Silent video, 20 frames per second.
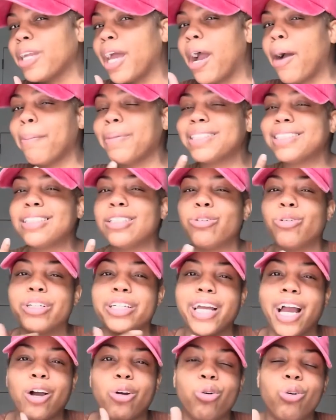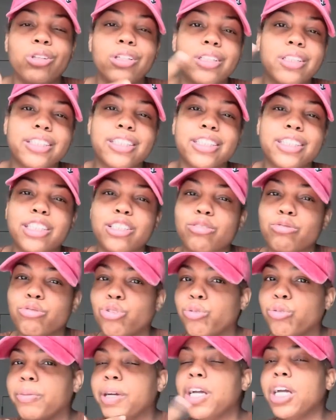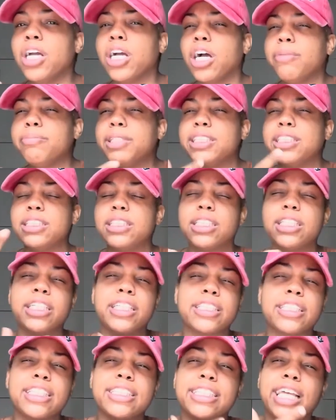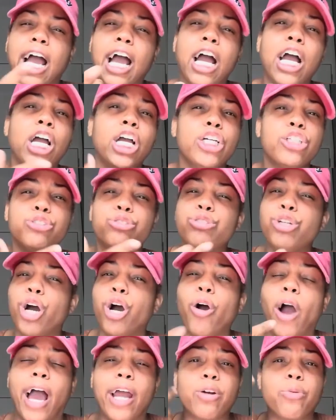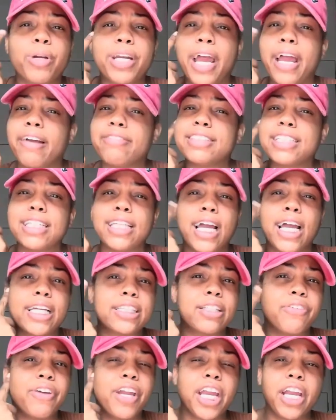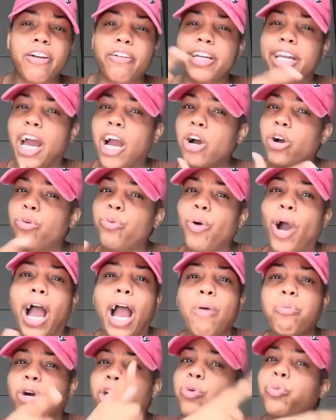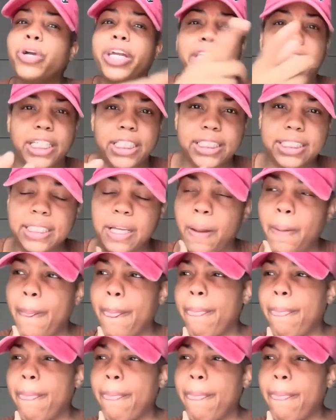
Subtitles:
I'm gonna sit on it. I call Alyssa in the room. Come listen to this, cause I don't want to have selective hearing. I want to witness.